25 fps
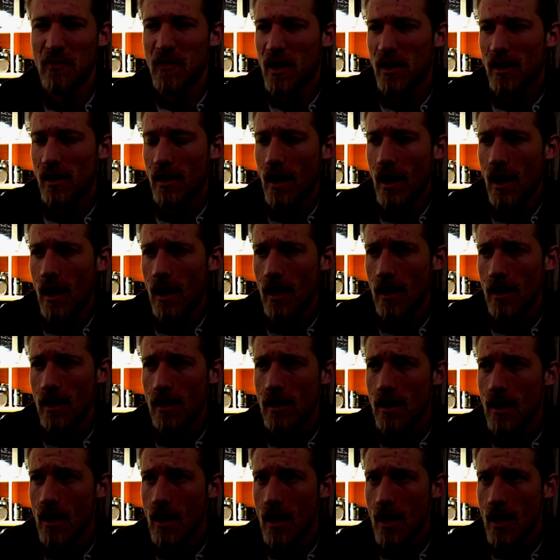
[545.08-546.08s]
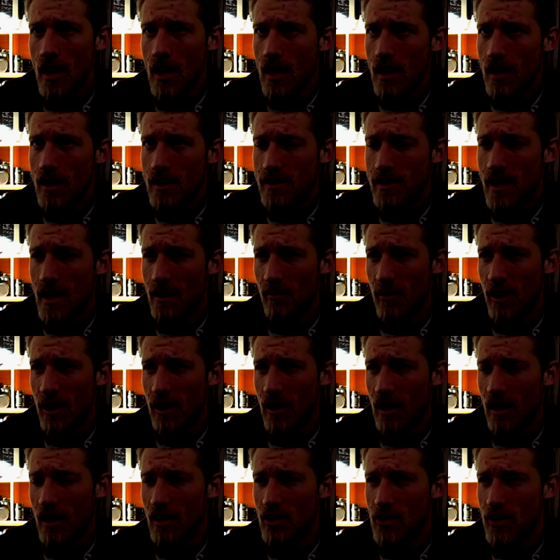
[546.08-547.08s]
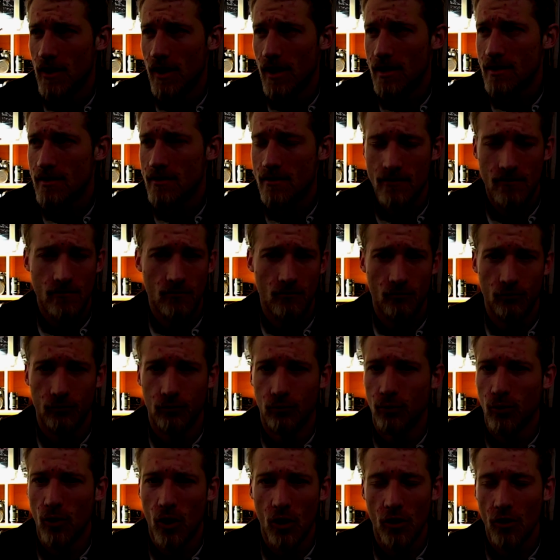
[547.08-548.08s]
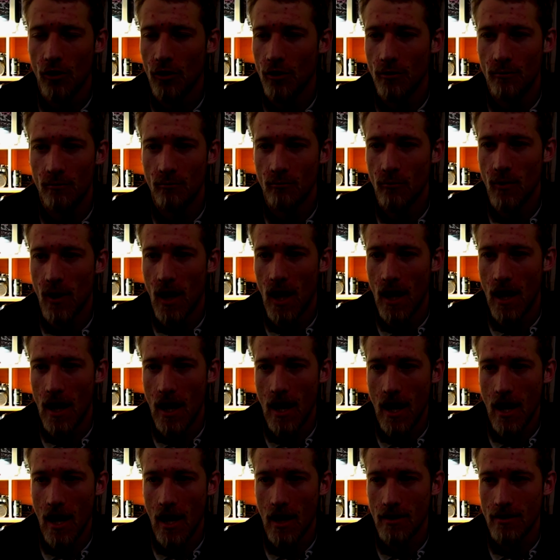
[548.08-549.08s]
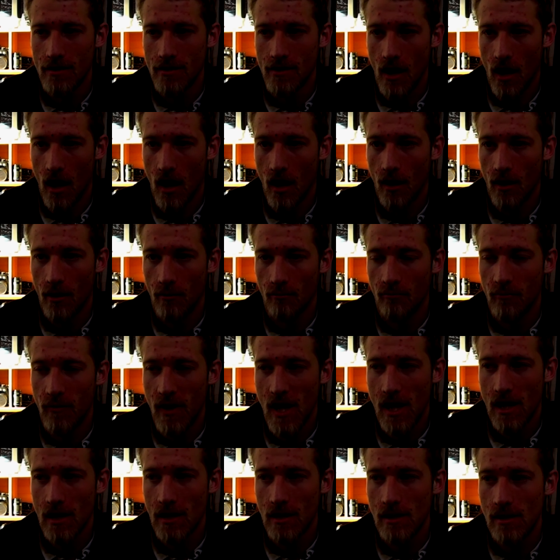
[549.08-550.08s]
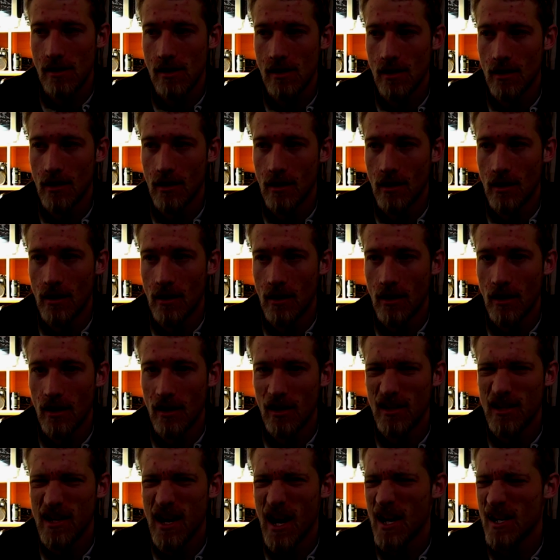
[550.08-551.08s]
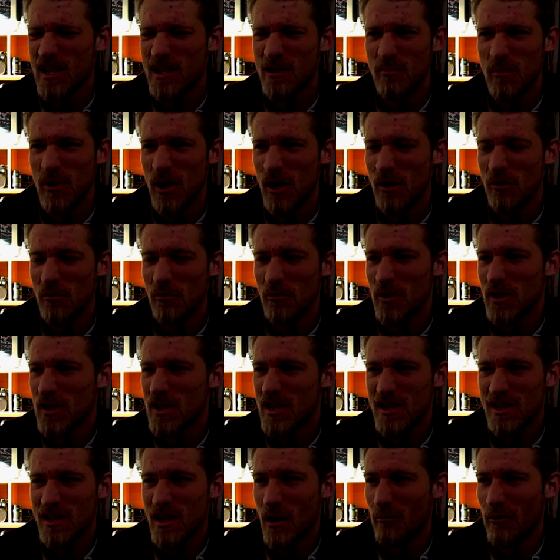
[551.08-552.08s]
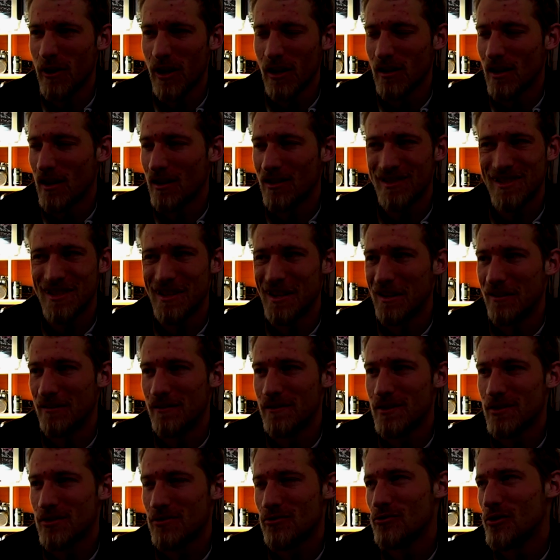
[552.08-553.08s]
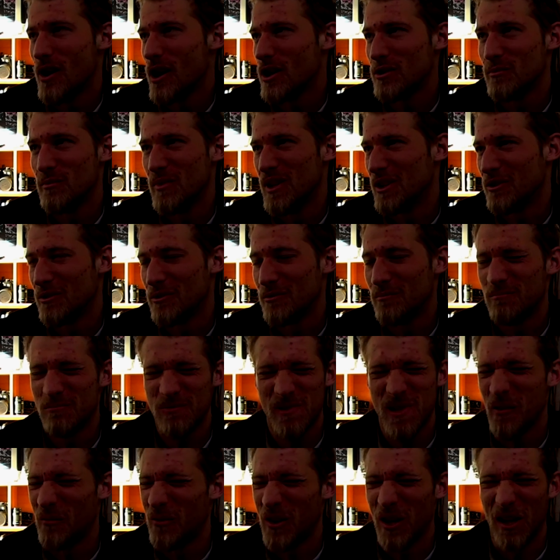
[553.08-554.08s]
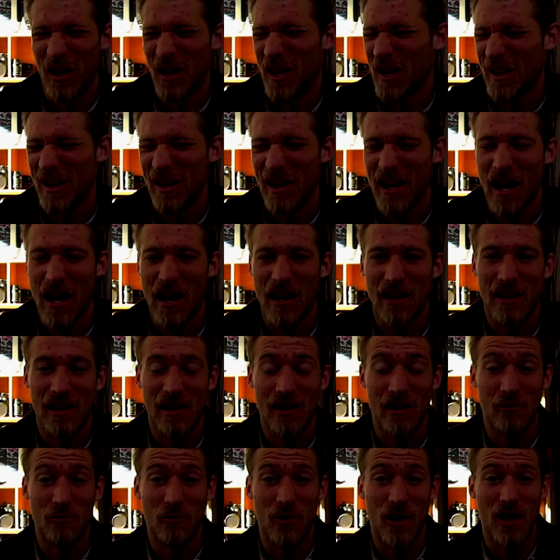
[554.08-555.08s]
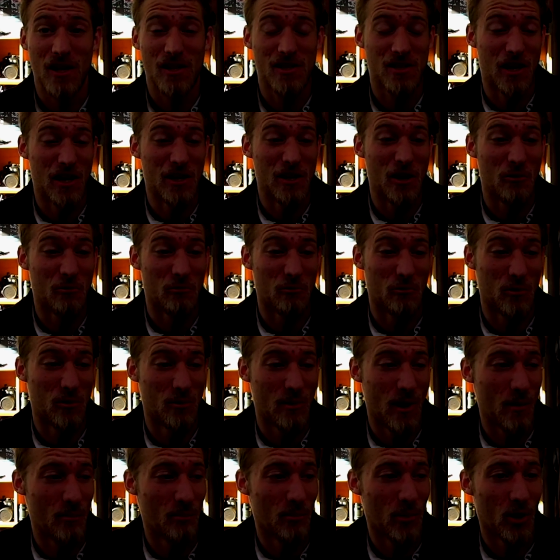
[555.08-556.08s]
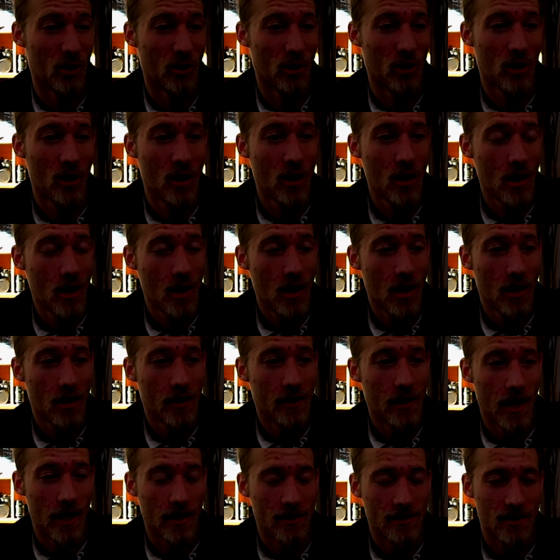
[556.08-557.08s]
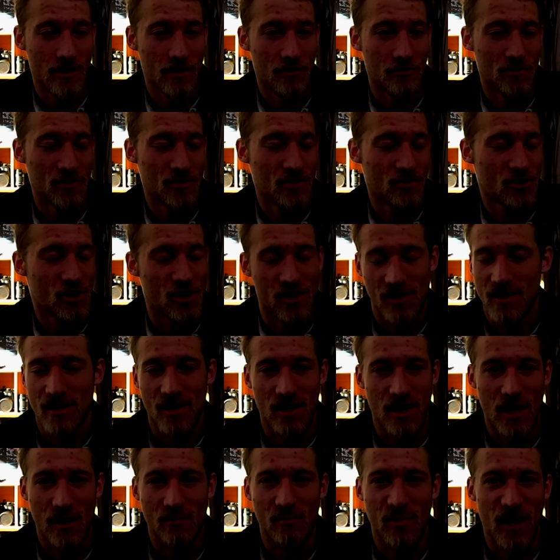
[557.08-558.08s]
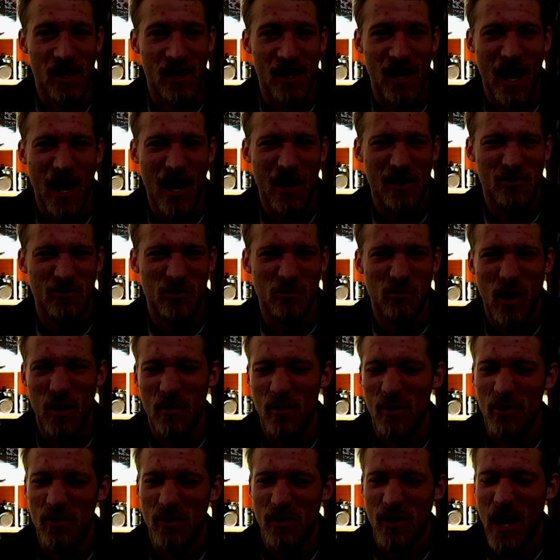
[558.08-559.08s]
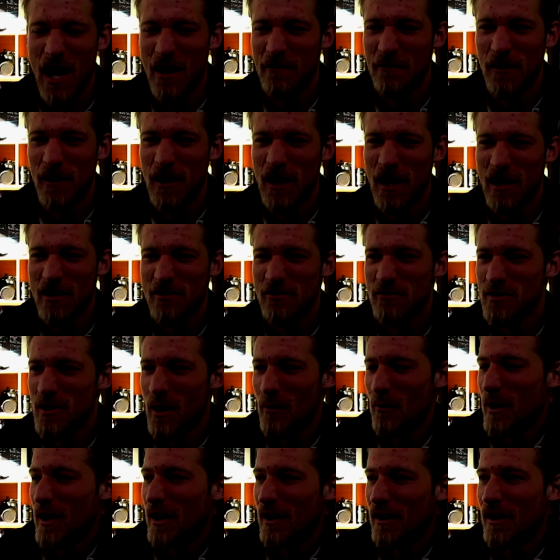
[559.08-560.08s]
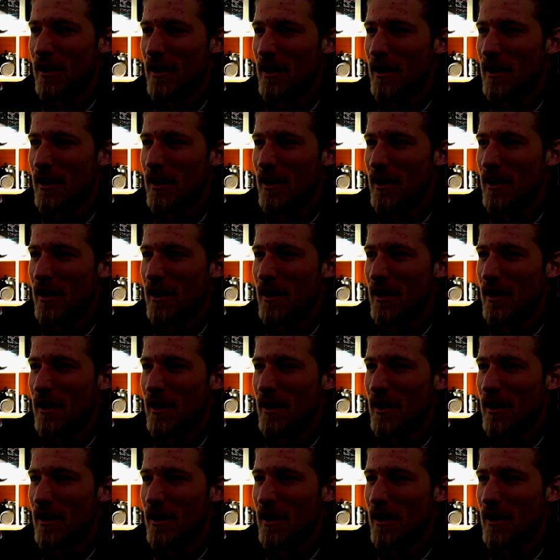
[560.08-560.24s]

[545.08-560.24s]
they sent me into this room and they gassed me with something, so they drugged me or something like that anyway, so I don't remember that. So it was just sleeping gas, or maybe it was laughing gas or something.